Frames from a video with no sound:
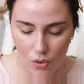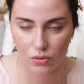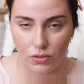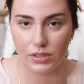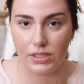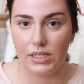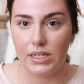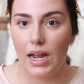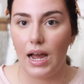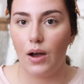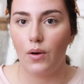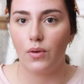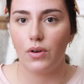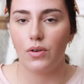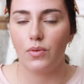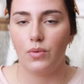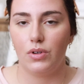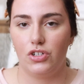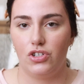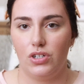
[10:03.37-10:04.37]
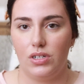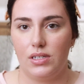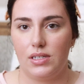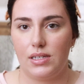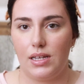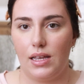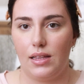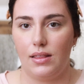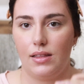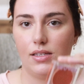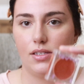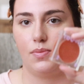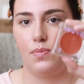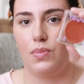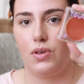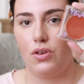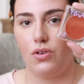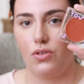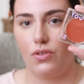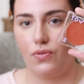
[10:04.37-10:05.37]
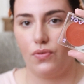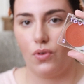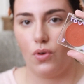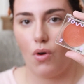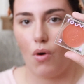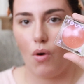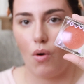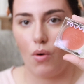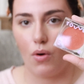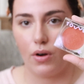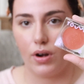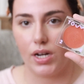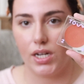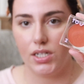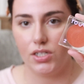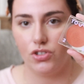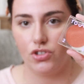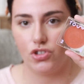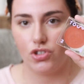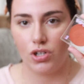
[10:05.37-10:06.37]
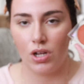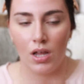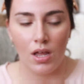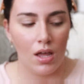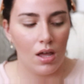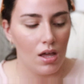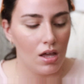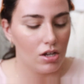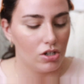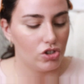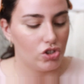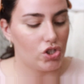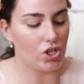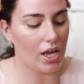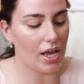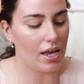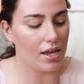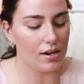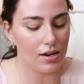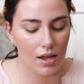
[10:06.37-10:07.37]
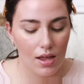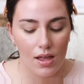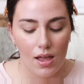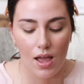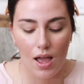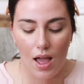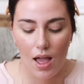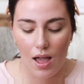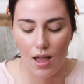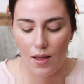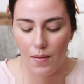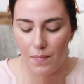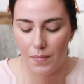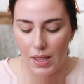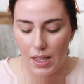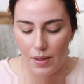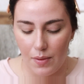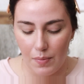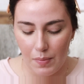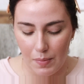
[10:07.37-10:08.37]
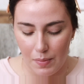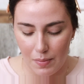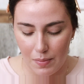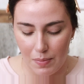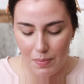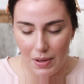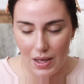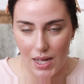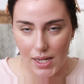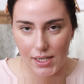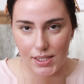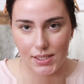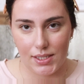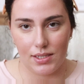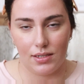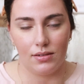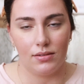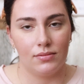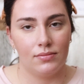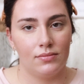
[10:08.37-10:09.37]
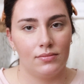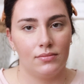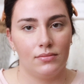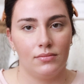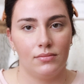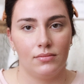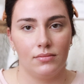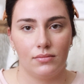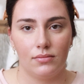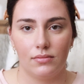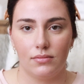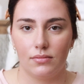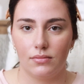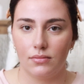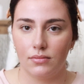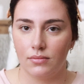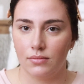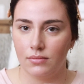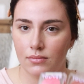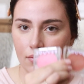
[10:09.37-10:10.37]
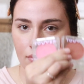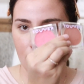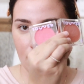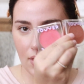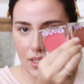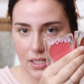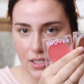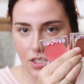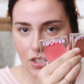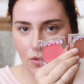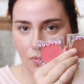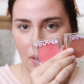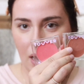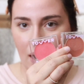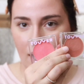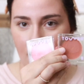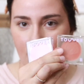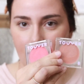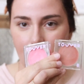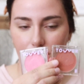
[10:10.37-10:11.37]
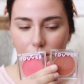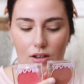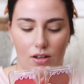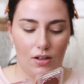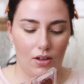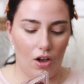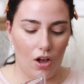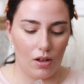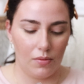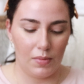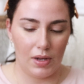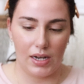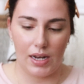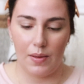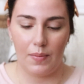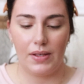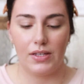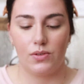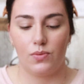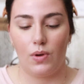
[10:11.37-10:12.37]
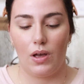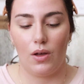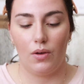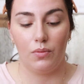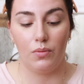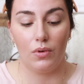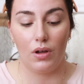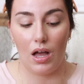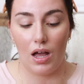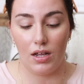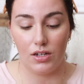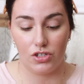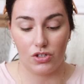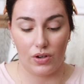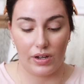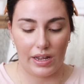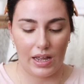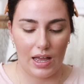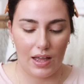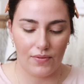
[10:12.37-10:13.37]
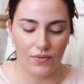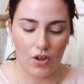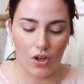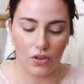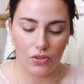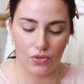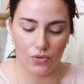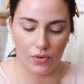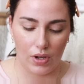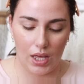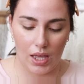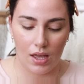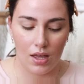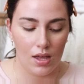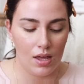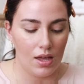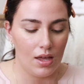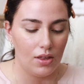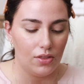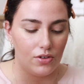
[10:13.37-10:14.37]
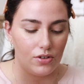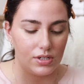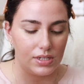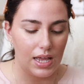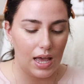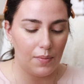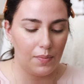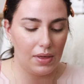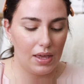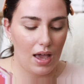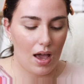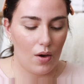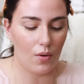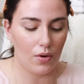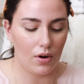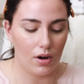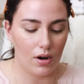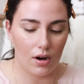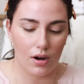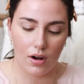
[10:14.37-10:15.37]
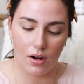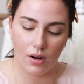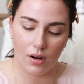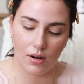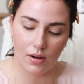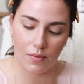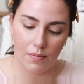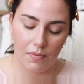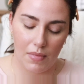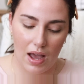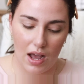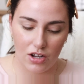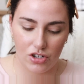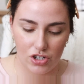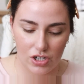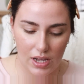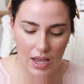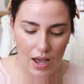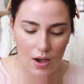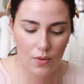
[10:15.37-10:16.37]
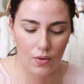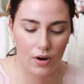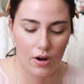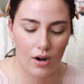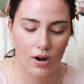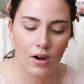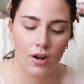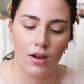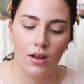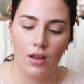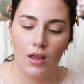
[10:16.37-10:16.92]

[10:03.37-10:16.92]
Golden Hour, which is like this beautiful orange shade, but these two baddies called my name as well, so I have all three. There's Happy Hour, Magic Hour,